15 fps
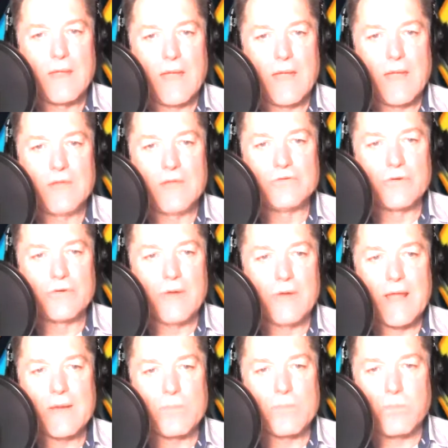and you're
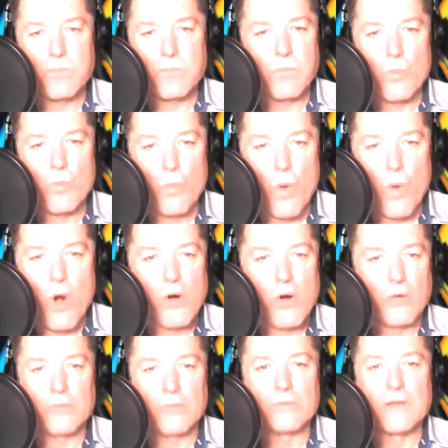at a
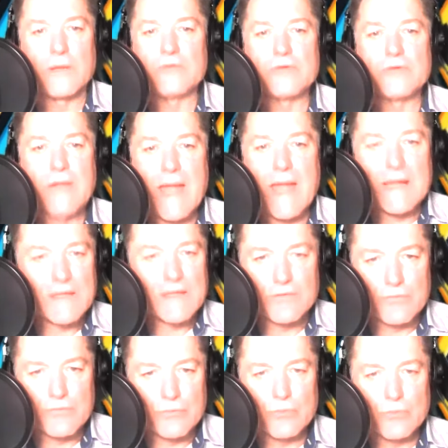wall and you can't get
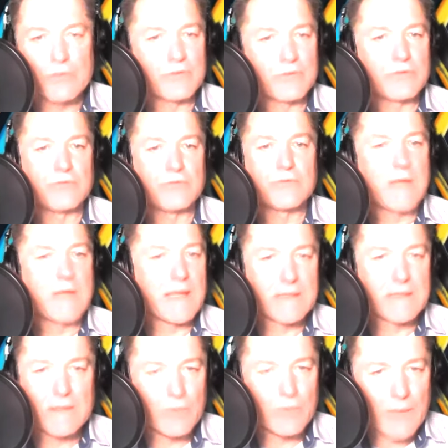through it, you can't
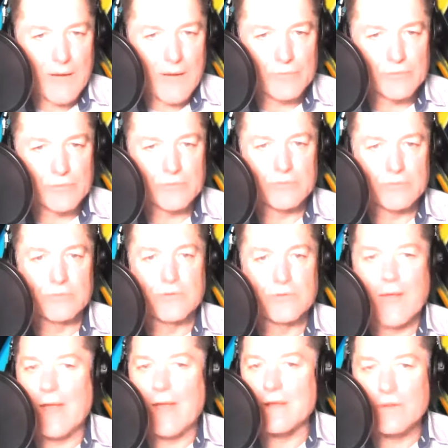get around it, you
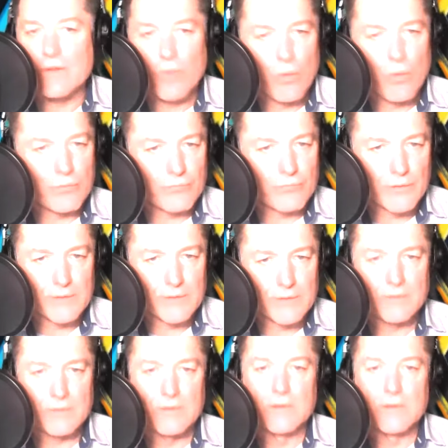can't get over it,
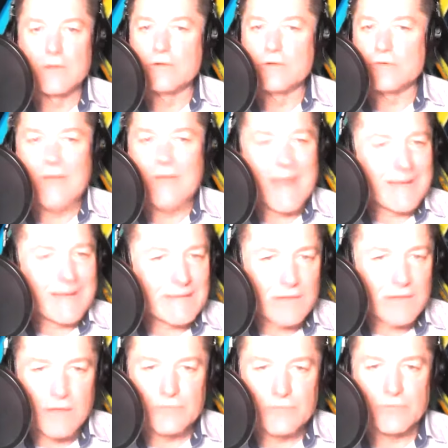you can't get
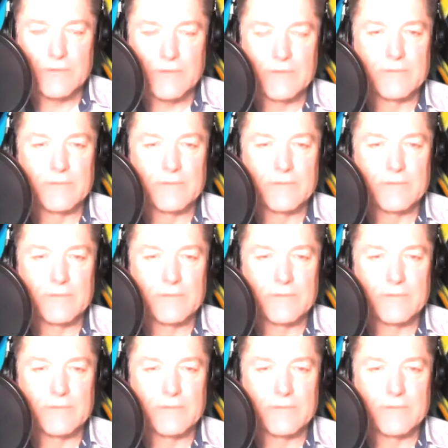under it.